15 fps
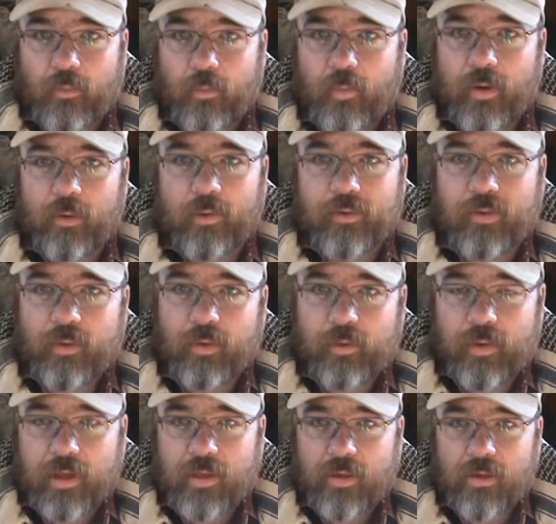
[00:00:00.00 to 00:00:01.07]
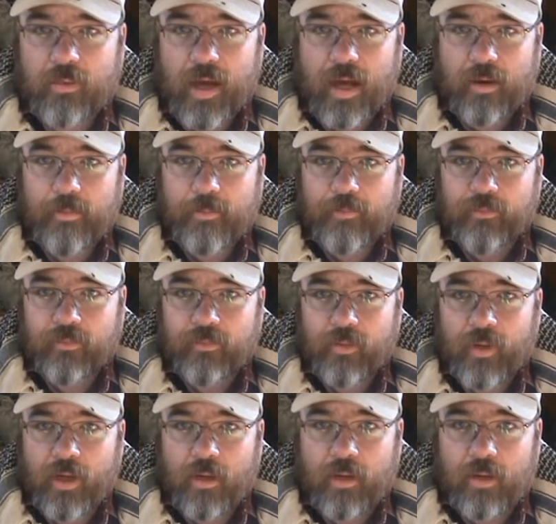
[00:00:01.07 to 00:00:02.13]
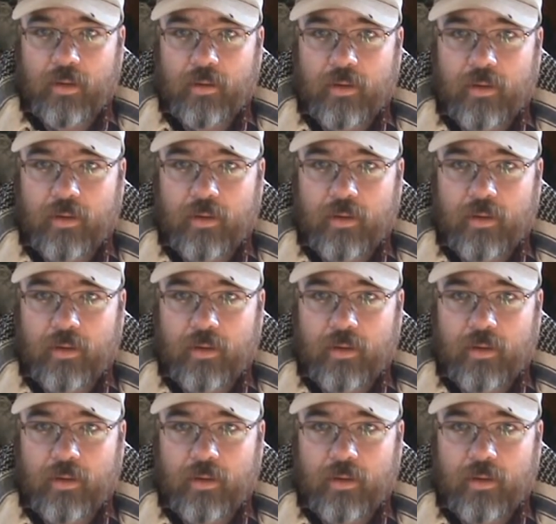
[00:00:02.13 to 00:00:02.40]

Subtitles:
We will see what we can do about it.